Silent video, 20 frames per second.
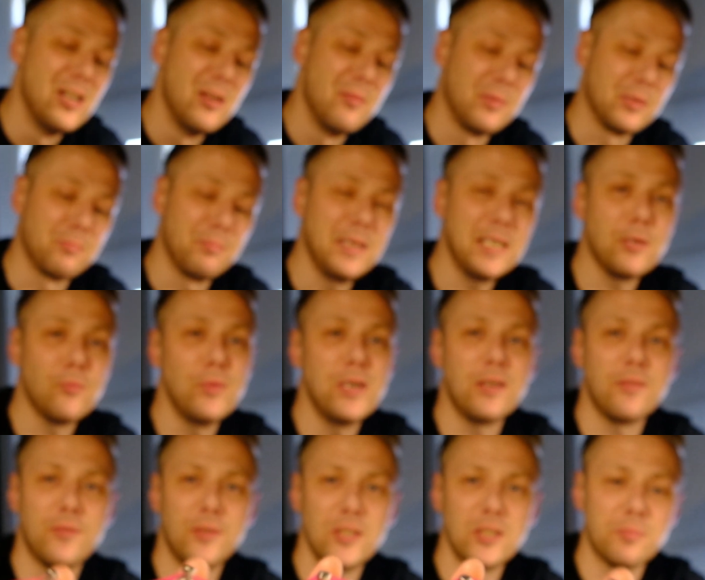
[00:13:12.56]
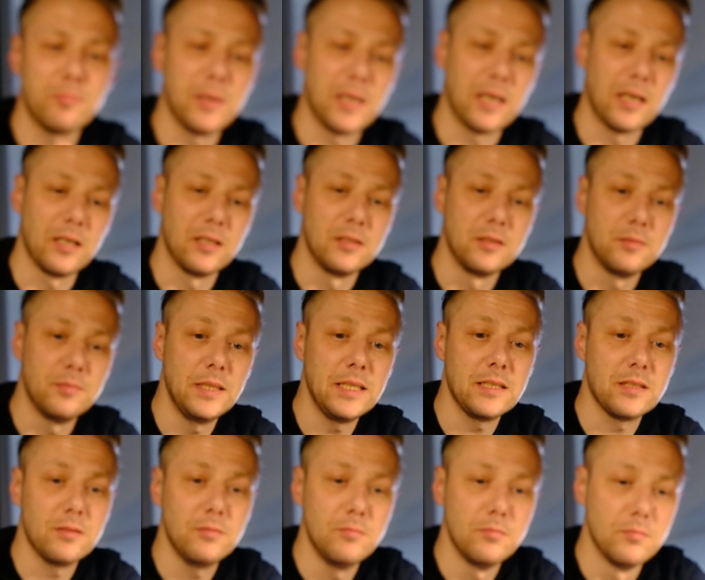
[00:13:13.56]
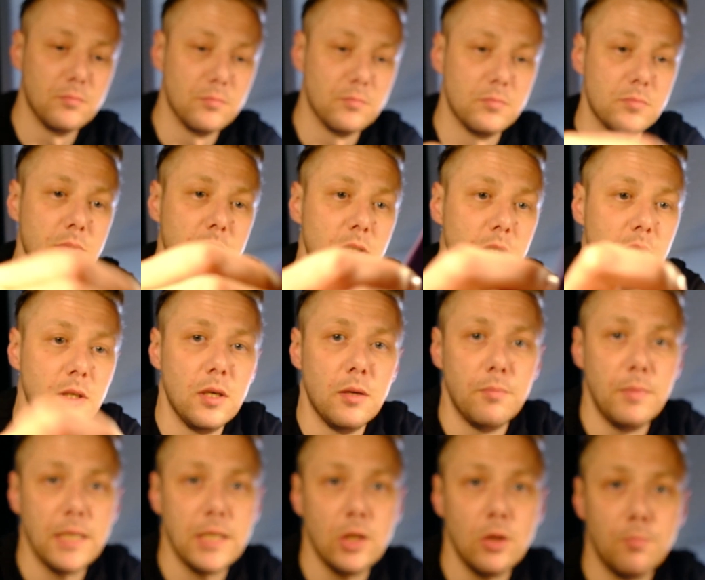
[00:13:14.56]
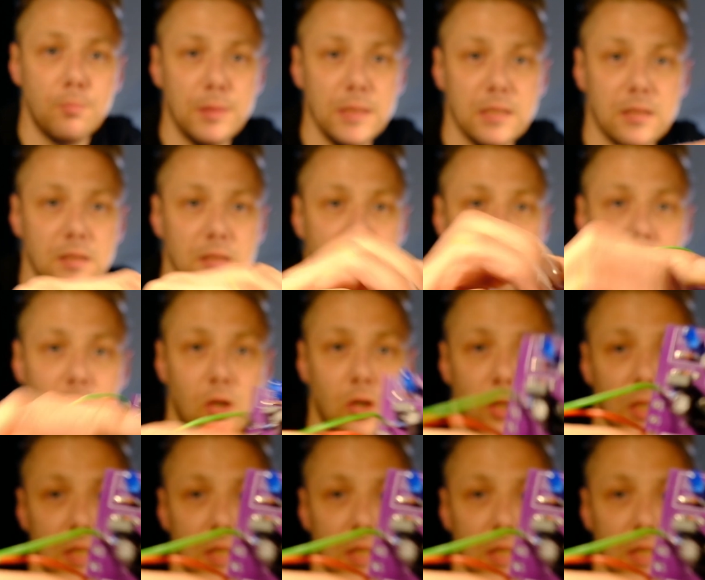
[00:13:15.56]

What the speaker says: But make a weird fuzz pedal. Make your business card